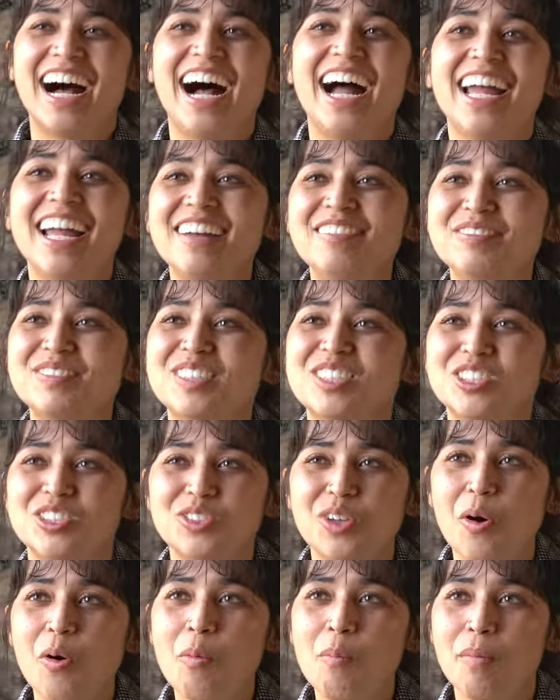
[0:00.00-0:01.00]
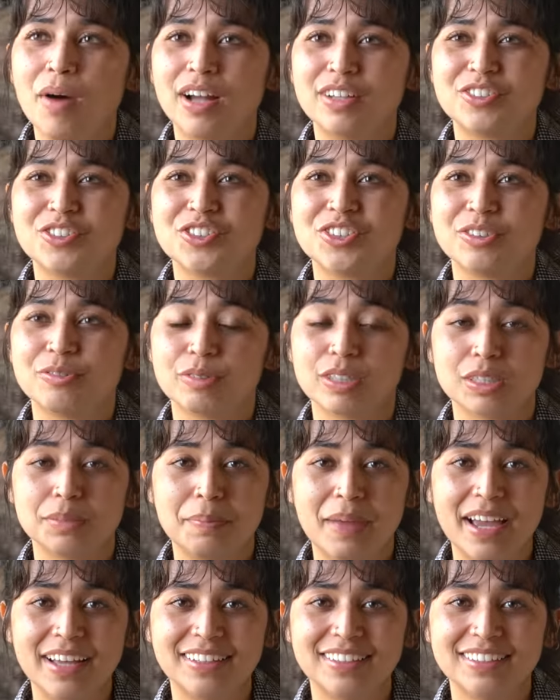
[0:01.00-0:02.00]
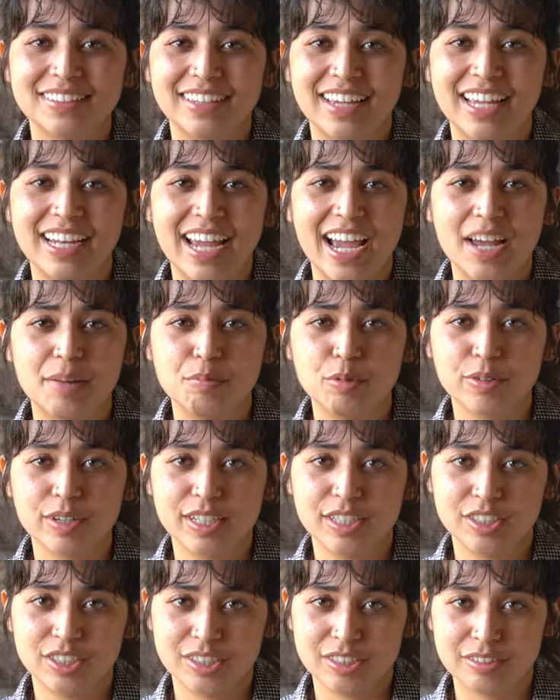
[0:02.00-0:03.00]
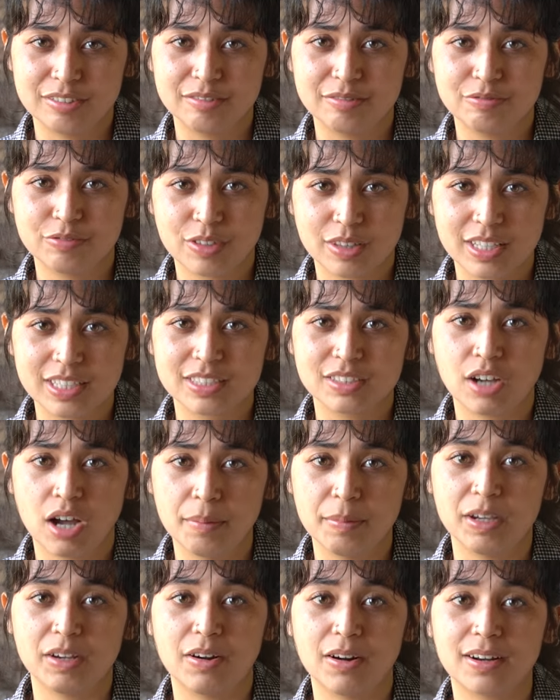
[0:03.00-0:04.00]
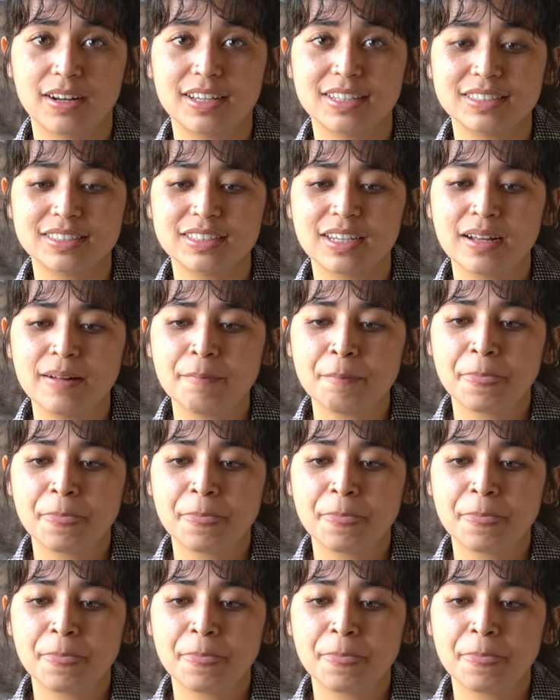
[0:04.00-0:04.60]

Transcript: I have so much respect and admiration for this comic artist.